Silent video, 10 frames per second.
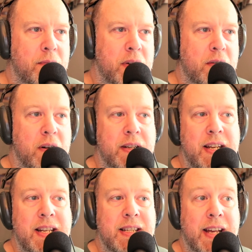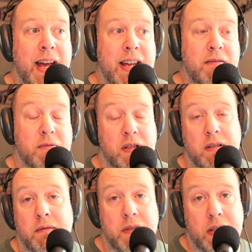got an in gain, which is
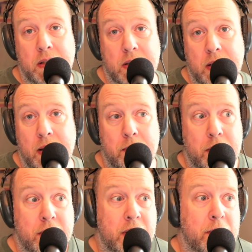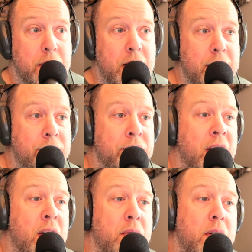obviously just the input to the plugin.
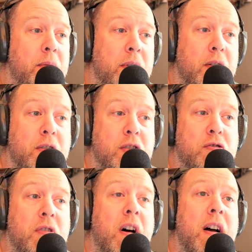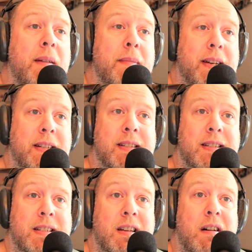Where we've got the dry mix,
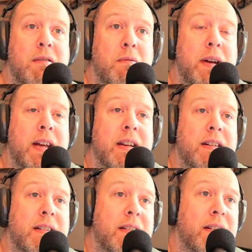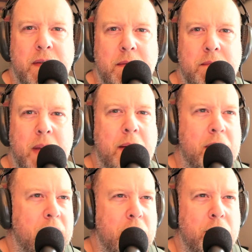so we can,
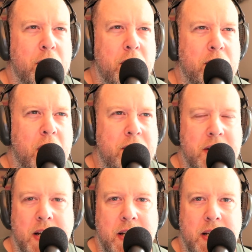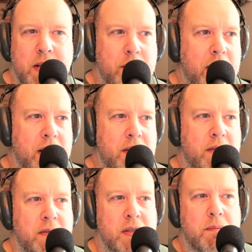maybe if you feel you've overdone it a little bit, you
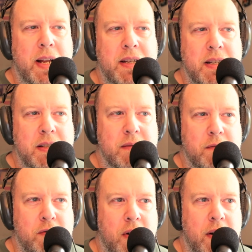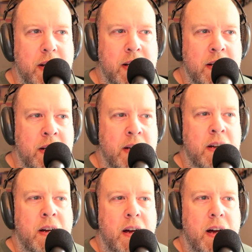can just blend in some dry
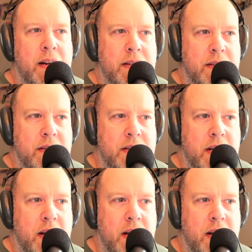and